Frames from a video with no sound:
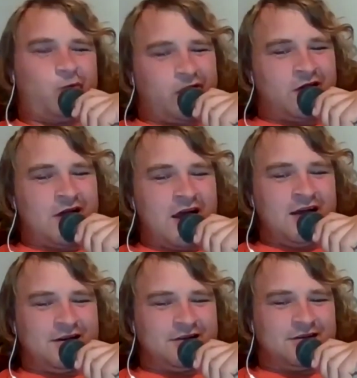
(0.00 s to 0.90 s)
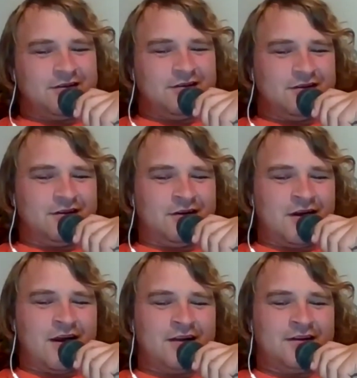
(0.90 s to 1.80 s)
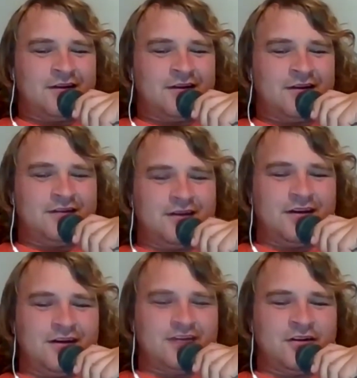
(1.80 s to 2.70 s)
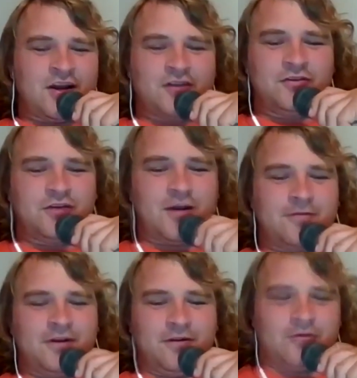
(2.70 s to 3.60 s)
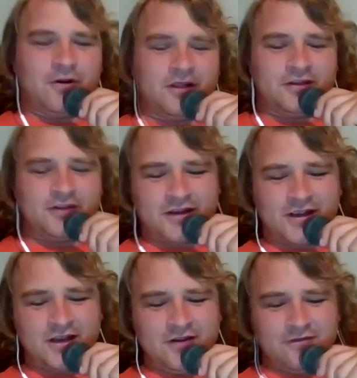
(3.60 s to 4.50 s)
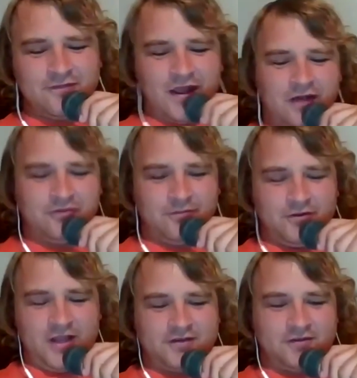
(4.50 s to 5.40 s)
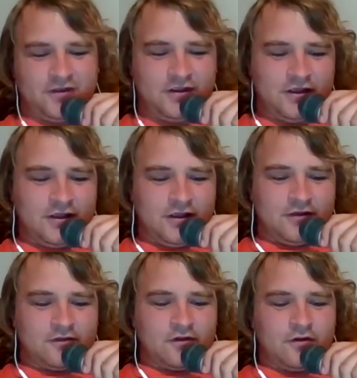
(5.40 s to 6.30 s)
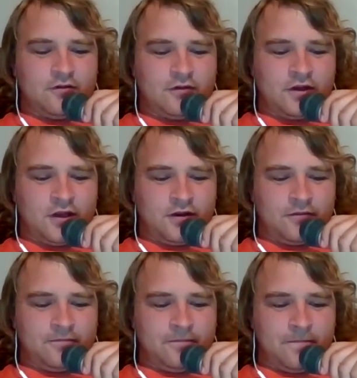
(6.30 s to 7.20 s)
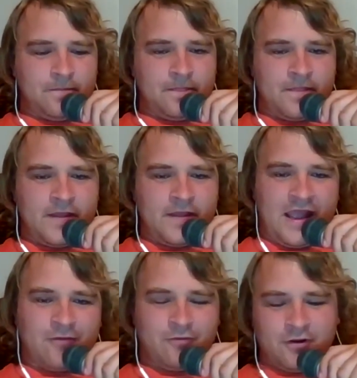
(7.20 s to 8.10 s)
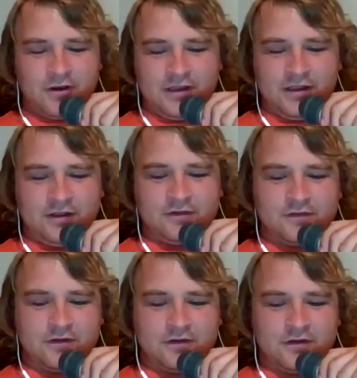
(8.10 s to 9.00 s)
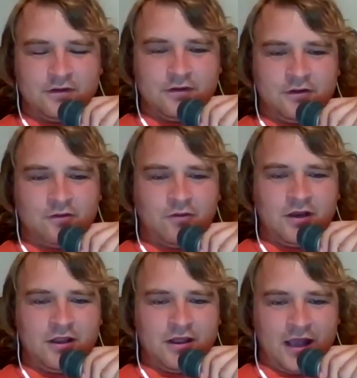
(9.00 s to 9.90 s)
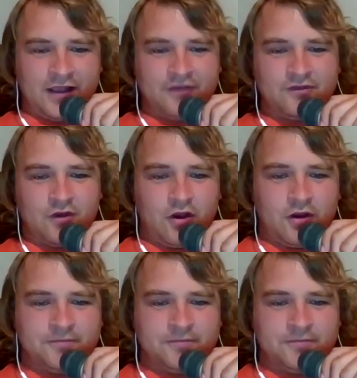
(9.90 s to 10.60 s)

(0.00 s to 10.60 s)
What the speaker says: they're not too common anymore, and they're kind of valuable actually. So that one is the one that I saw.